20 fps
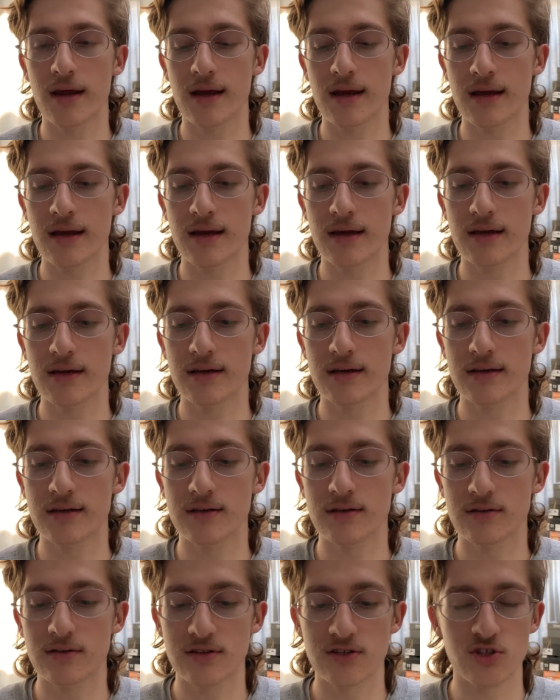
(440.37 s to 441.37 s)

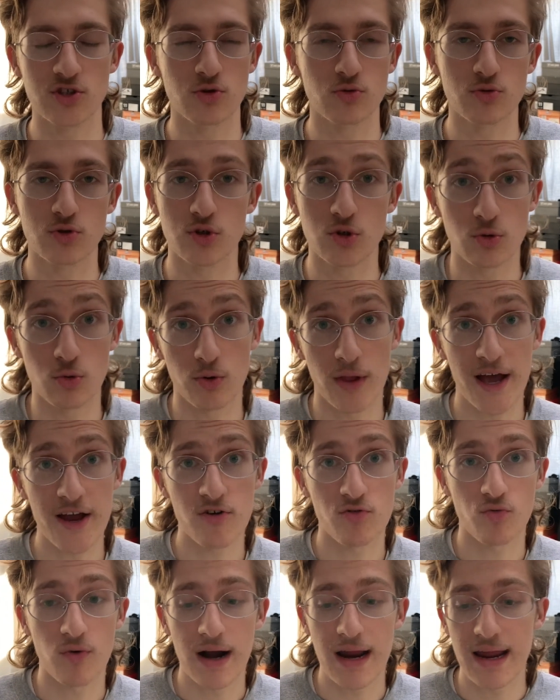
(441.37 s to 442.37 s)
you like
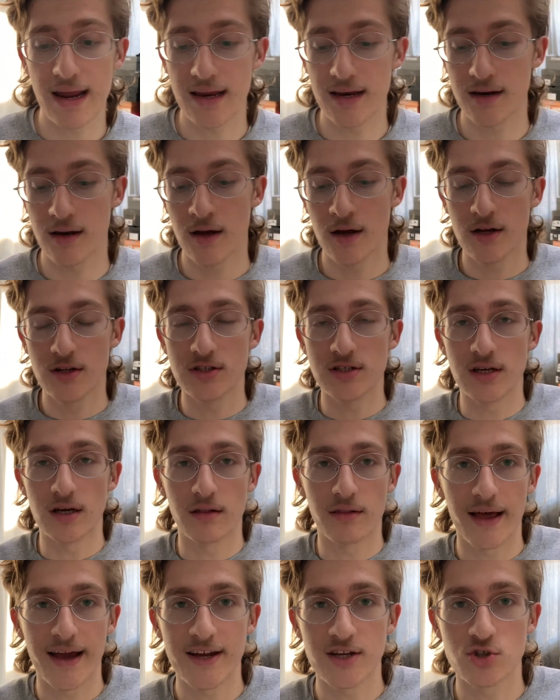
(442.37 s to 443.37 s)
Rain? Do you
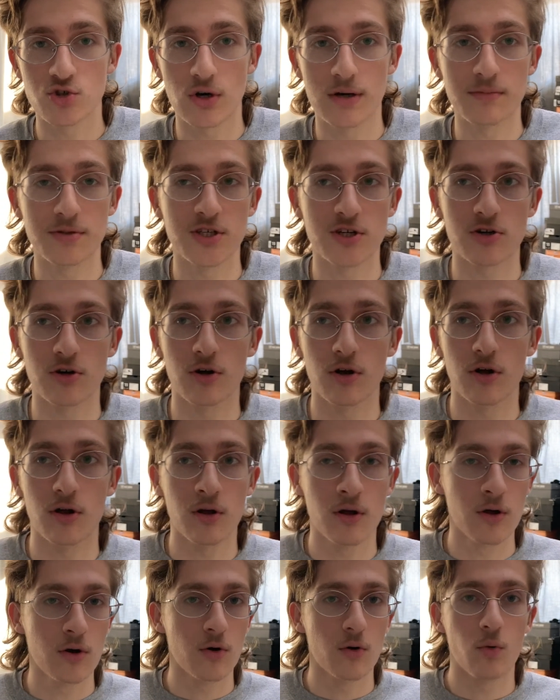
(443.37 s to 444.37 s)
like Dreamsicle?
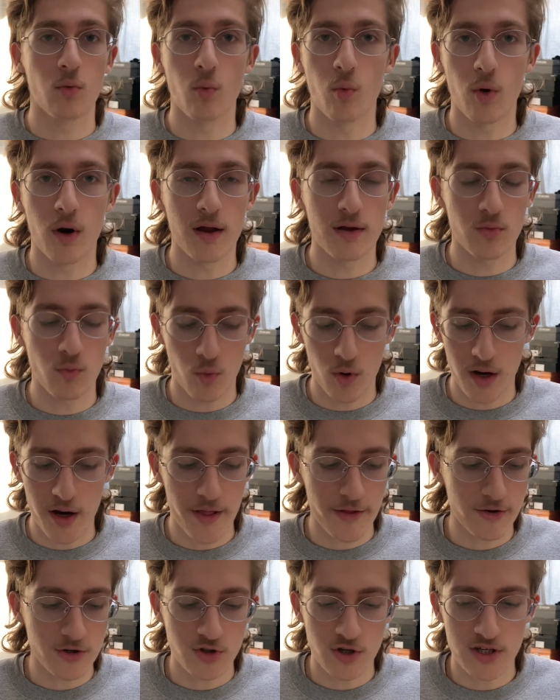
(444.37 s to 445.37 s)
What
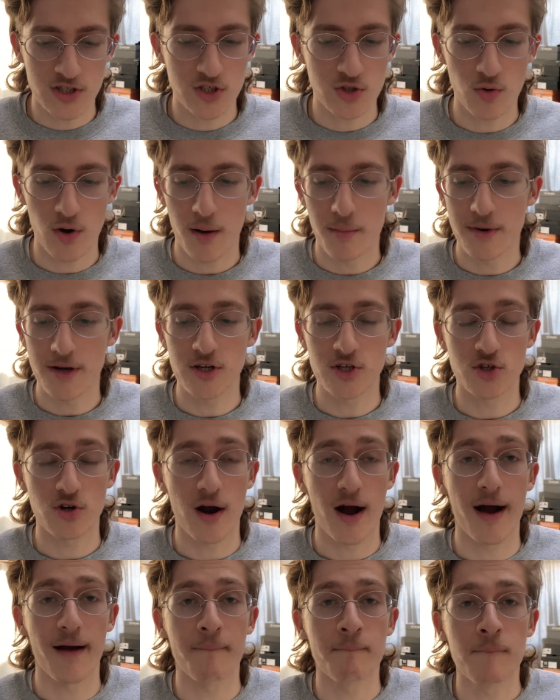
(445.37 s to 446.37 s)
other drinks do you want me to
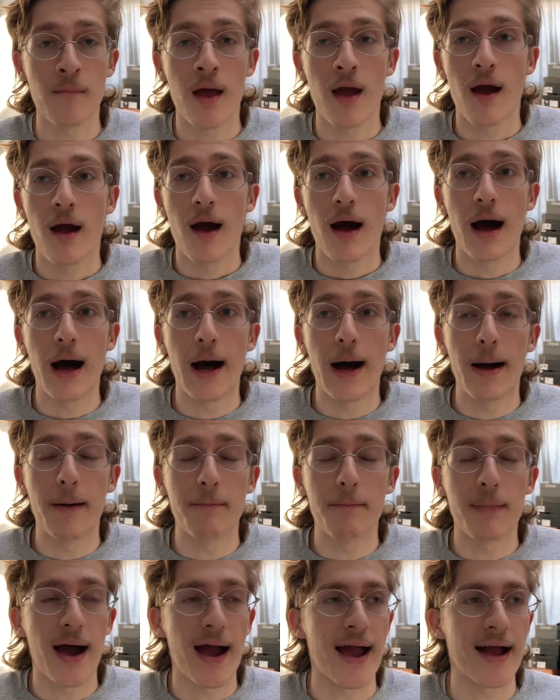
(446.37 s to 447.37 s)
try?
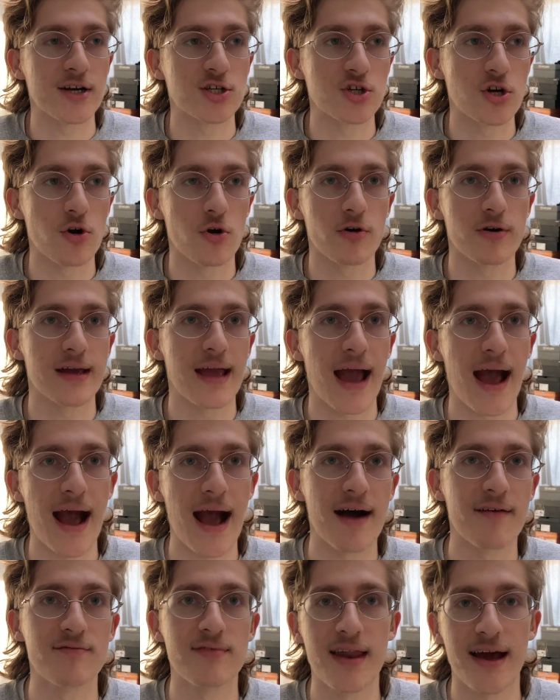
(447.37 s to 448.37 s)
I actually already
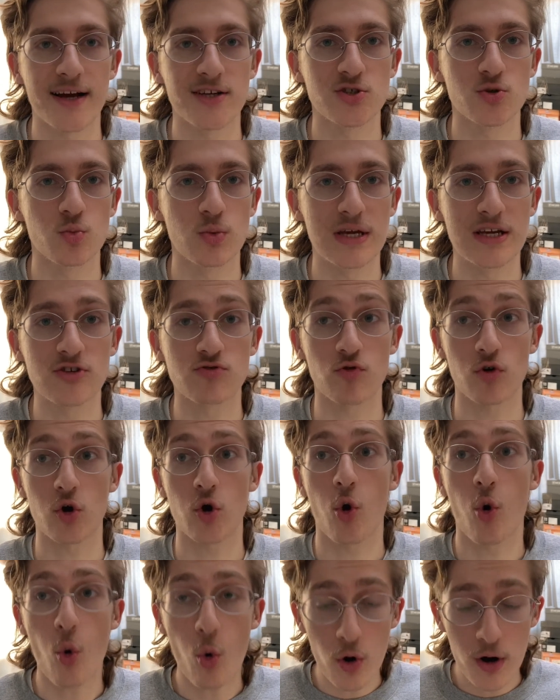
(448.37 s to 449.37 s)
have next week's
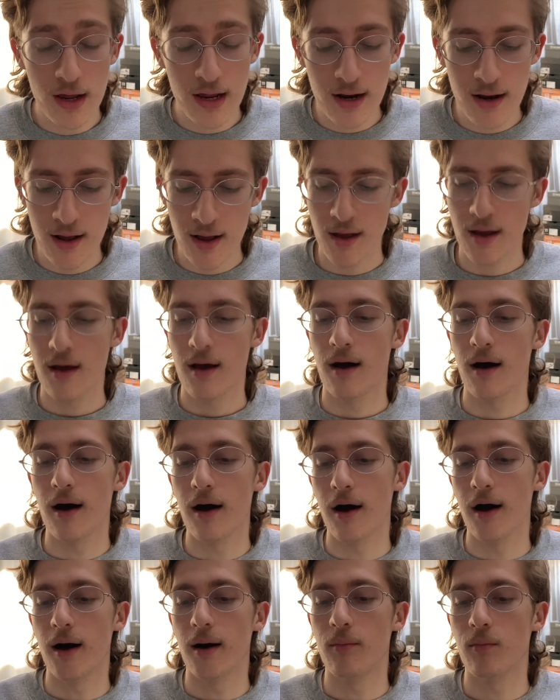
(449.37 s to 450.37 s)
recorded,
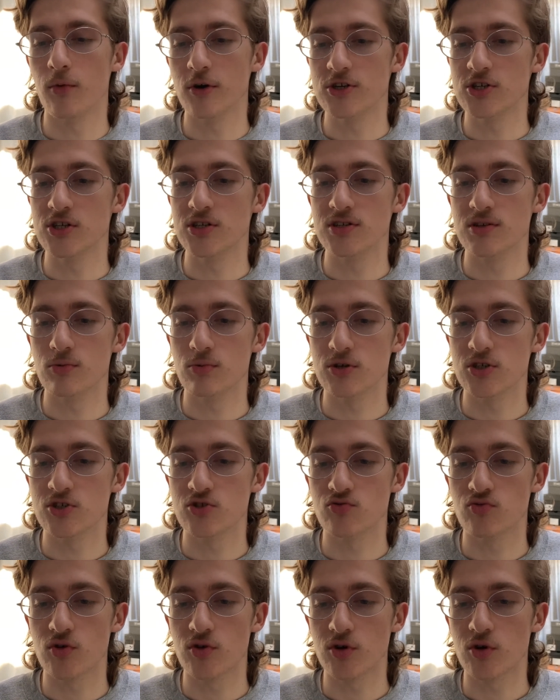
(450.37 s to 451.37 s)
which is
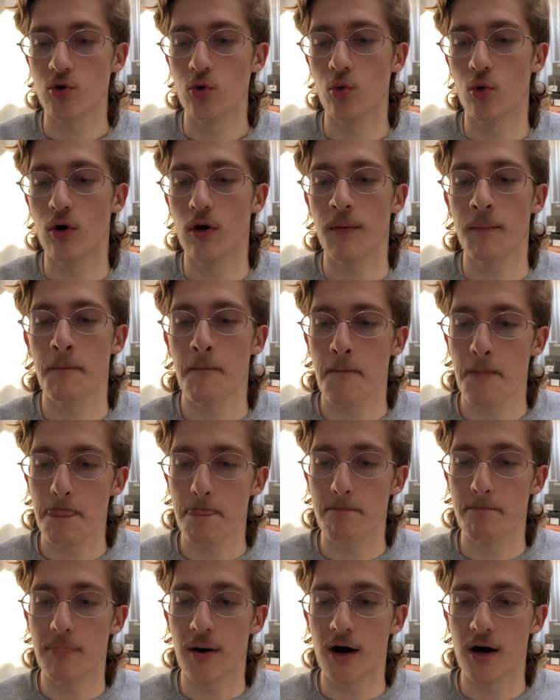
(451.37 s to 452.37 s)
really cool.
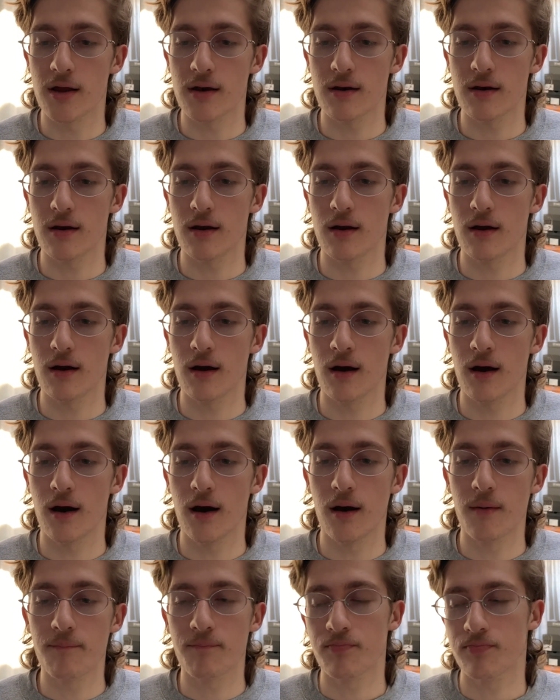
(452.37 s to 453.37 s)
But
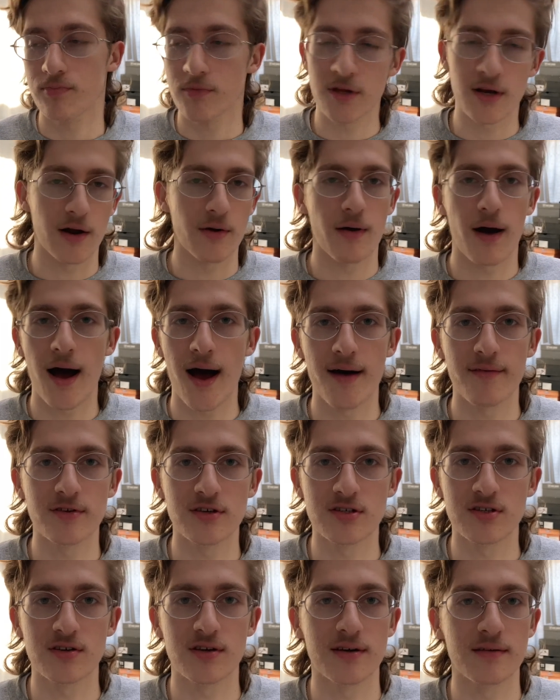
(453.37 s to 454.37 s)
you know,
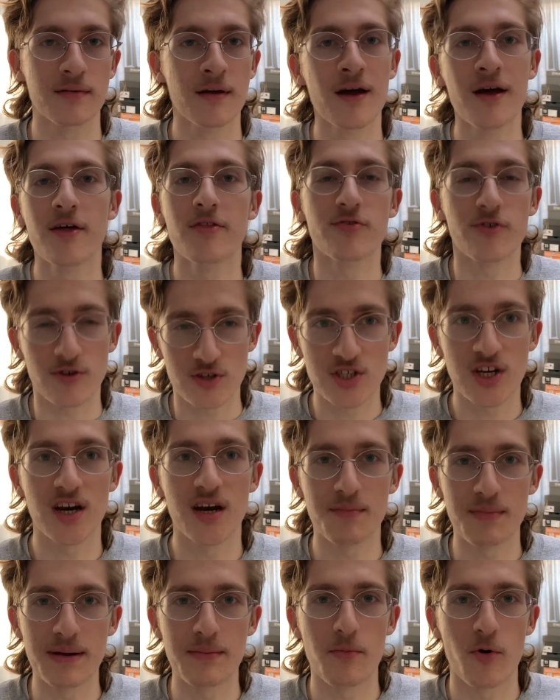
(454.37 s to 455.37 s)
obviously, there's going to
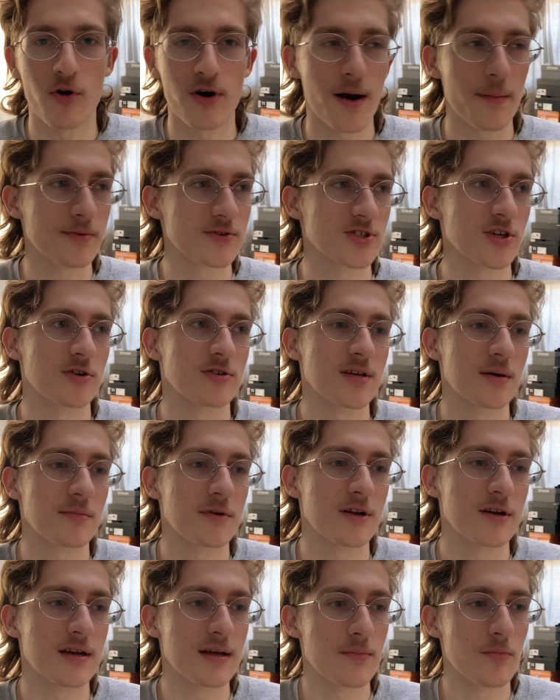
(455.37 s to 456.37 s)
be more episodes. I'm
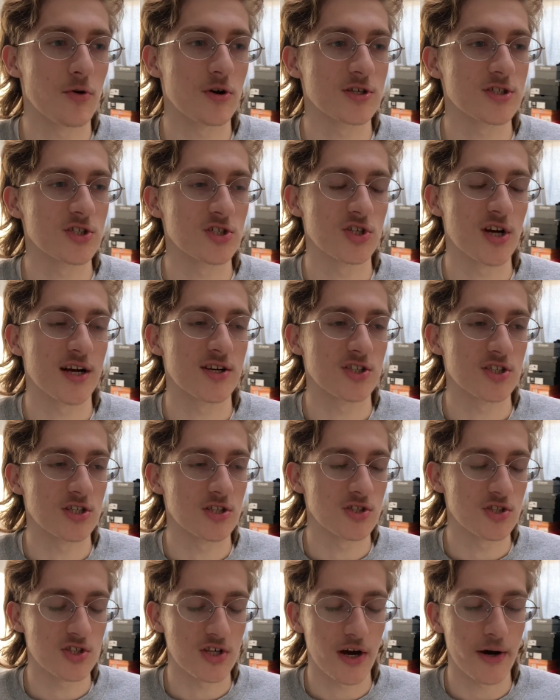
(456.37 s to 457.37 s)
going to need more
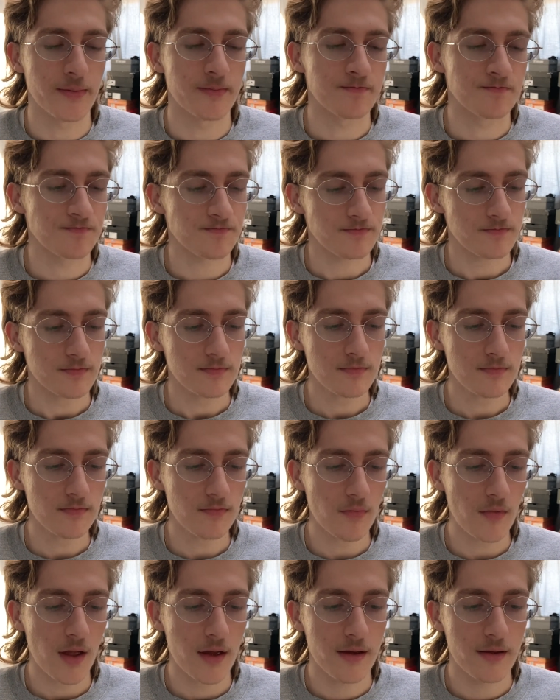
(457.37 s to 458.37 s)
suggestions. So
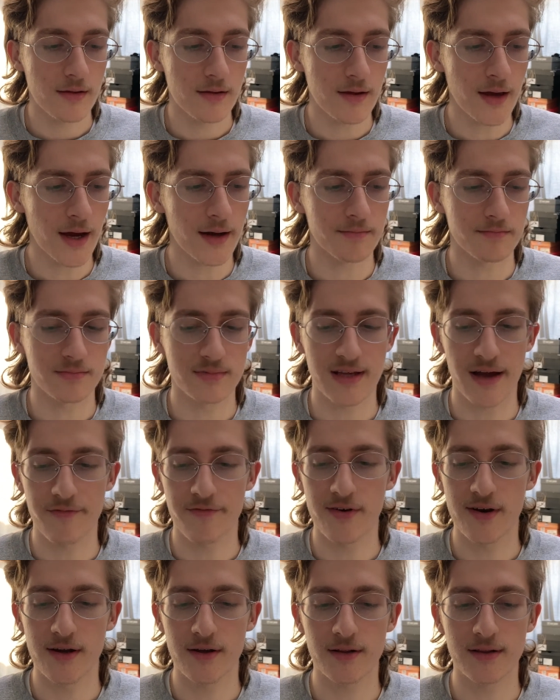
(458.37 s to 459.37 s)
yeah,
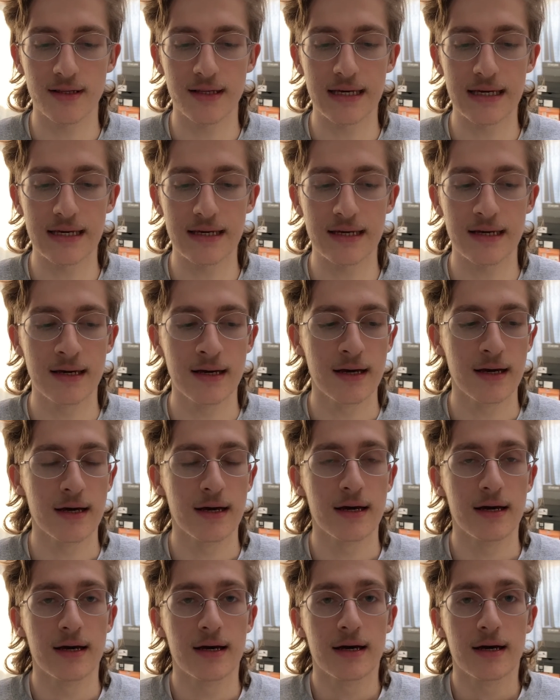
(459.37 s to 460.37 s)
definitely
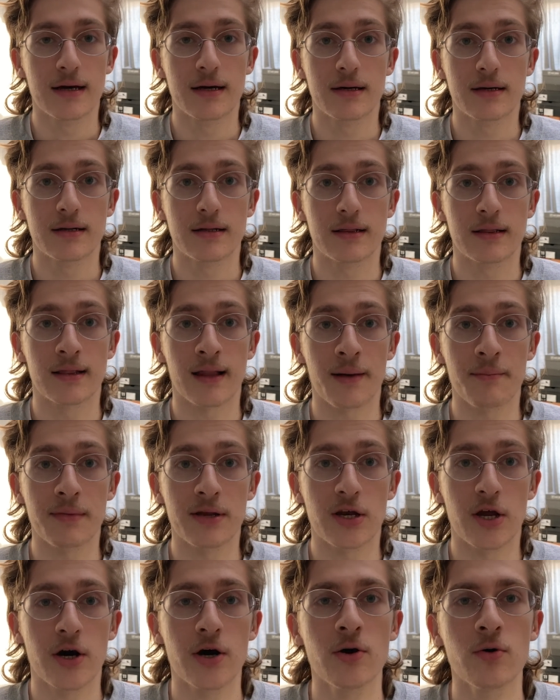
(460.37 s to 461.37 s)
let me
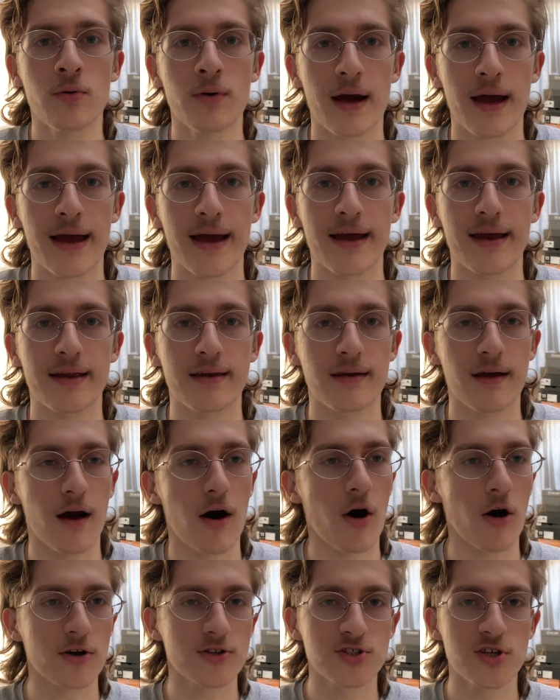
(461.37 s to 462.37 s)
know. And
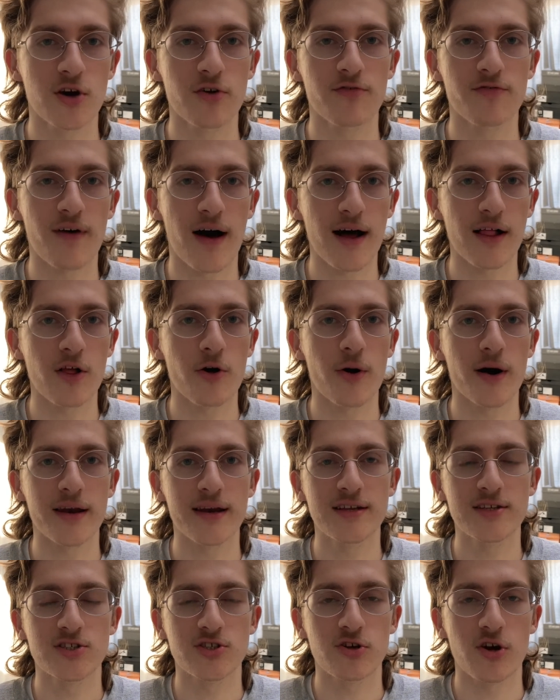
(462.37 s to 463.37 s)
also follow on
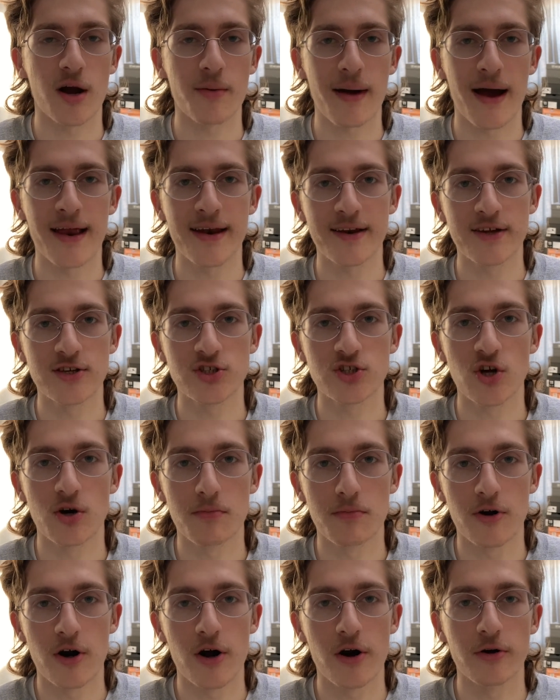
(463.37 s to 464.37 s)
Instagram at
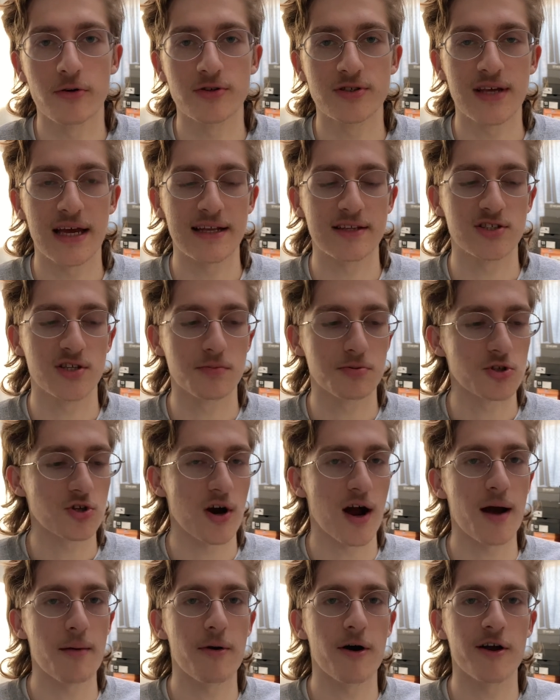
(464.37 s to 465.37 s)
NistoBros and
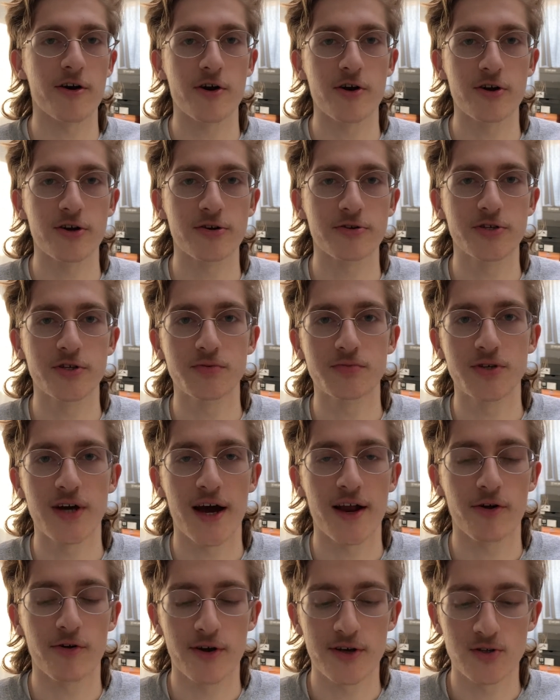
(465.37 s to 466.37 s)
subscribe on our YouTube
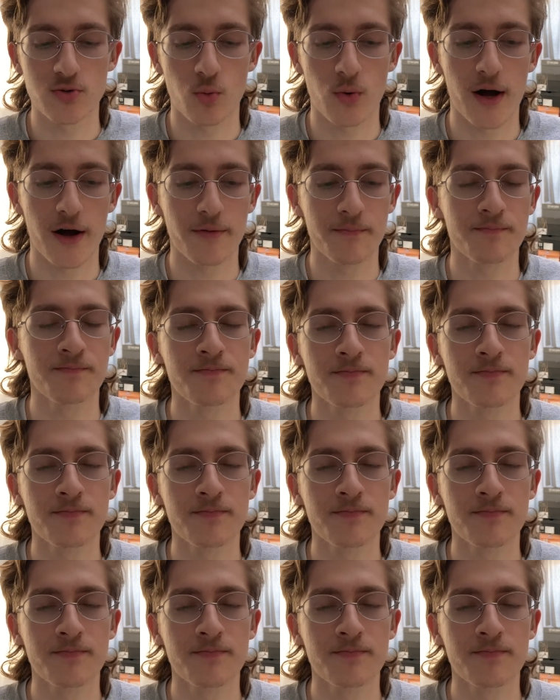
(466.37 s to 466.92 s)
channel as well.